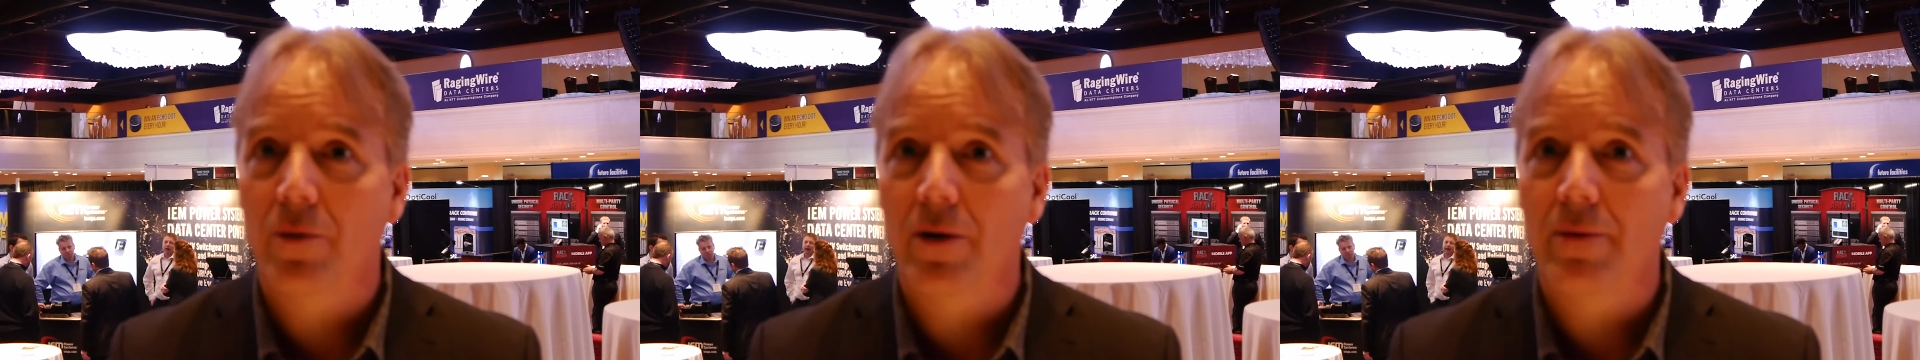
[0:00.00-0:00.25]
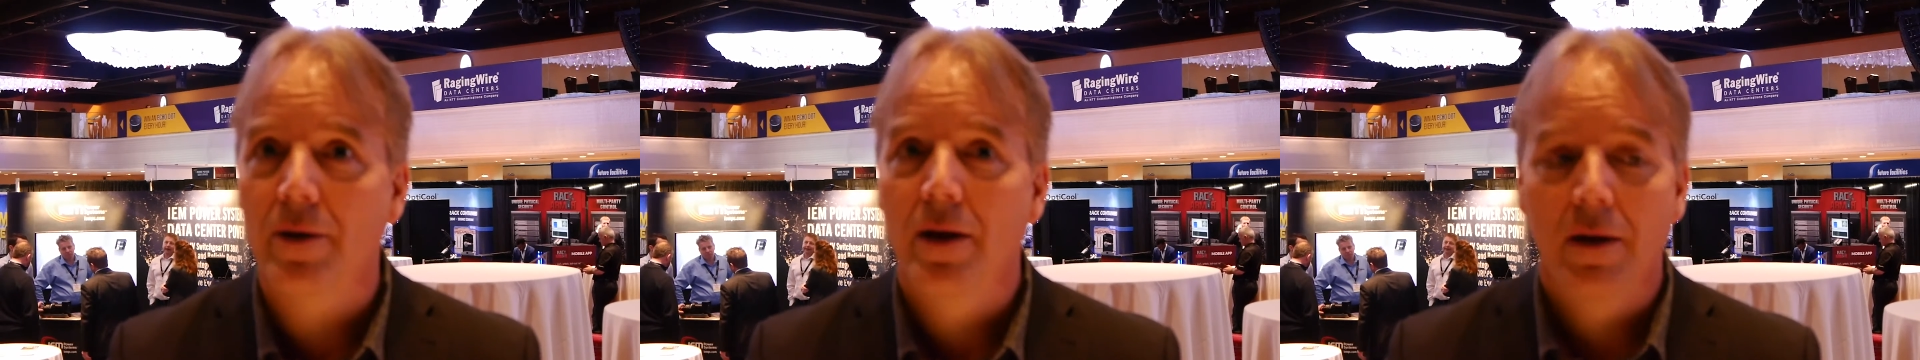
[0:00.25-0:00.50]

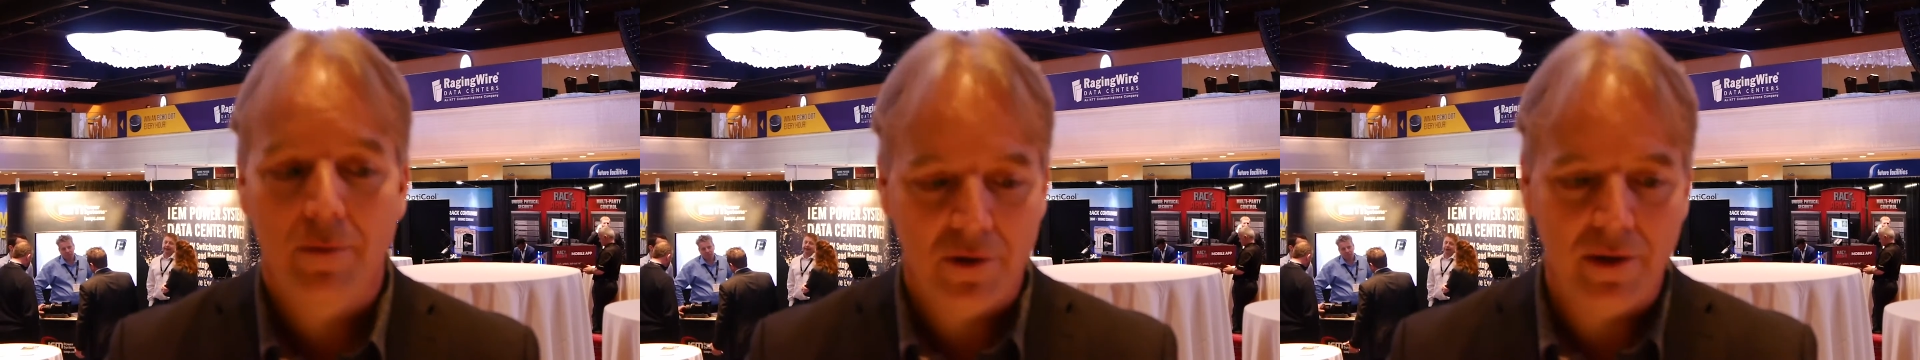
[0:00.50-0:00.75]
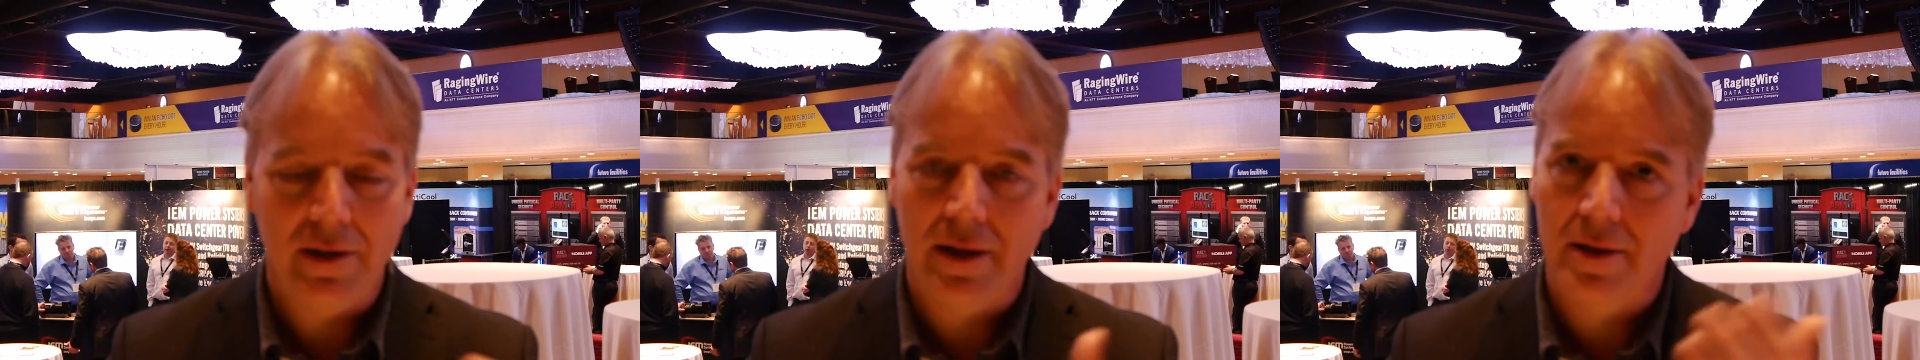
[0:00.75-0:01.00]
career
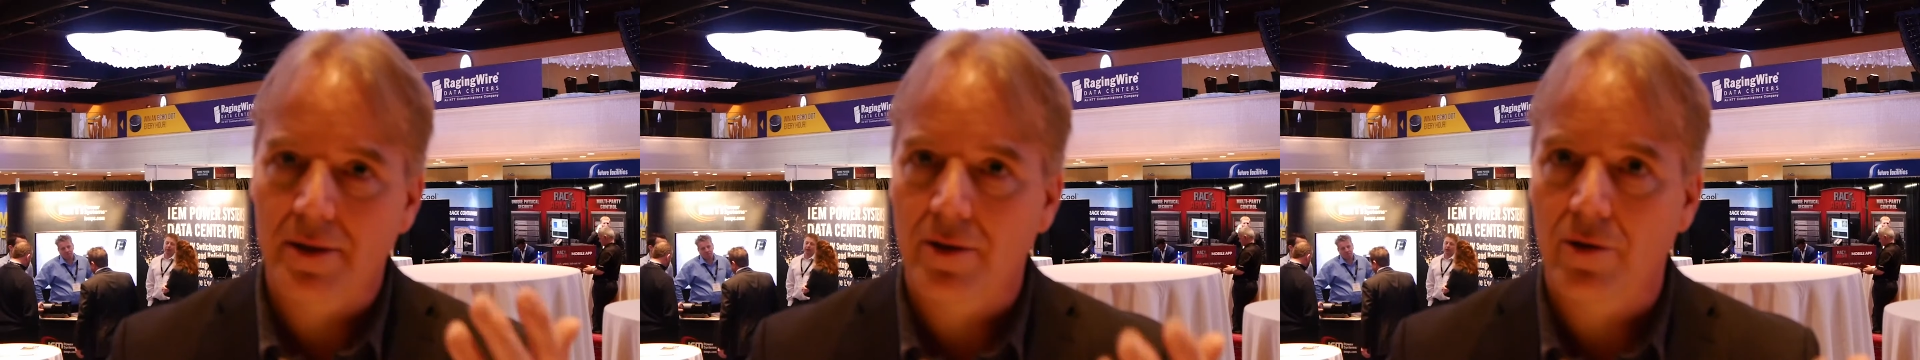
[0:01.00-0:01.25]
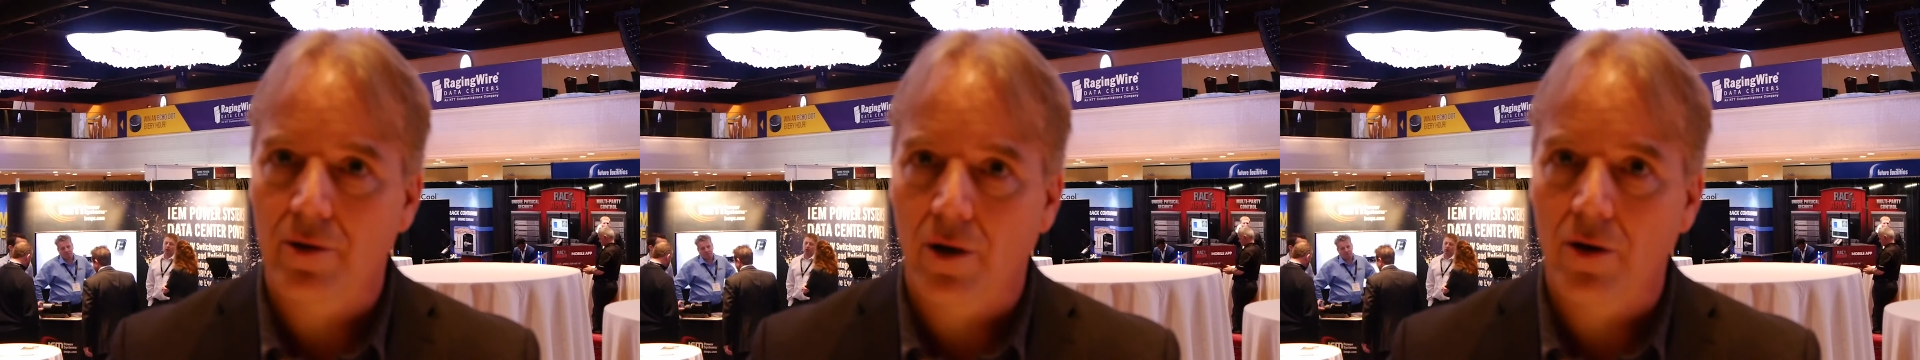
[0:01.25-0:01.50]
between data
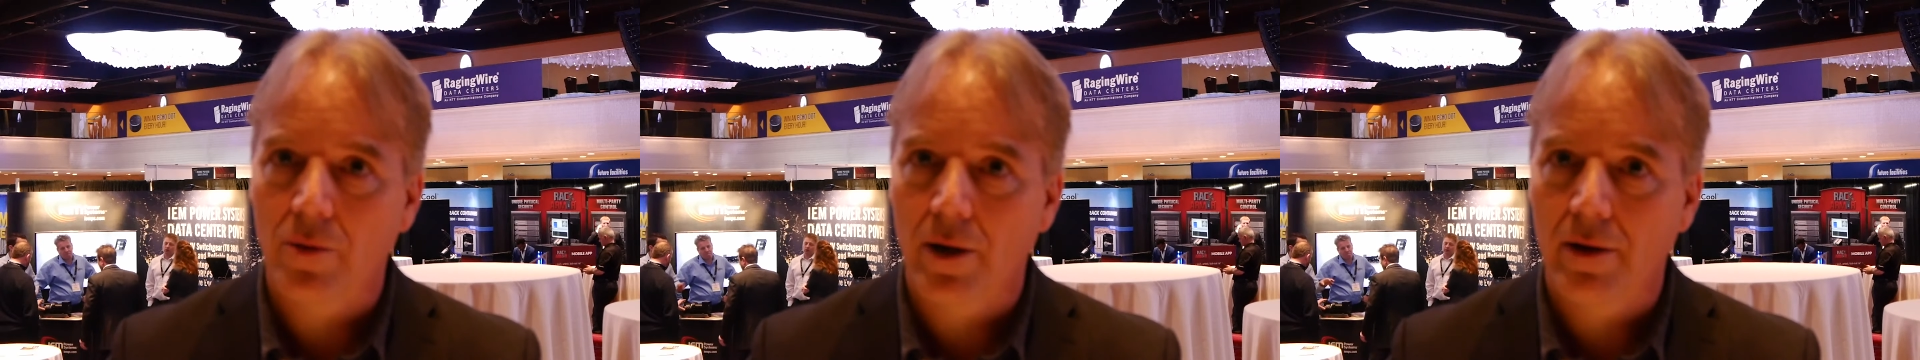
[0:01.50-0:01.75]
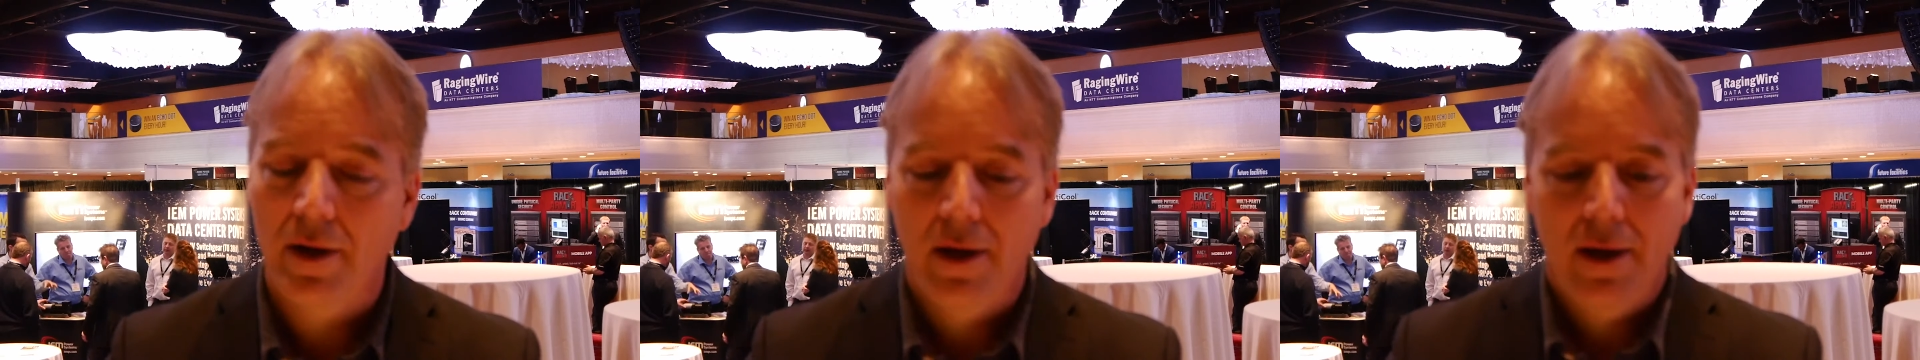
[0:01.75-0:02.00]
center and hardware,